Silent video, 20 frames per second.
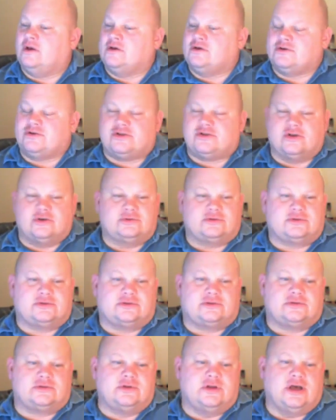So
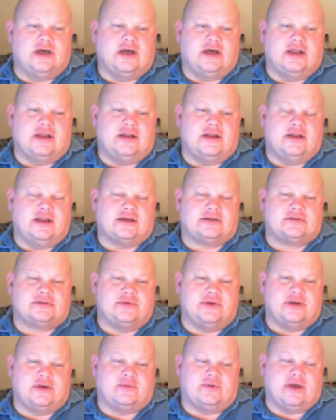uh, next
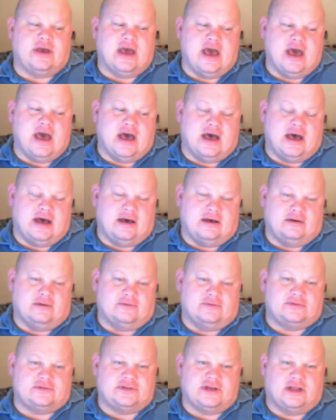week we
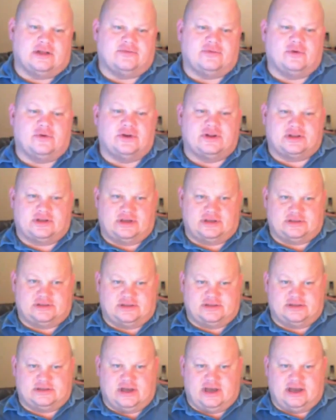have telephone
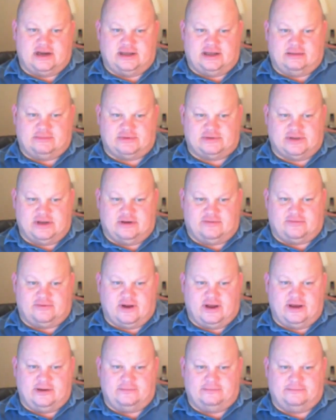design game stuff, right?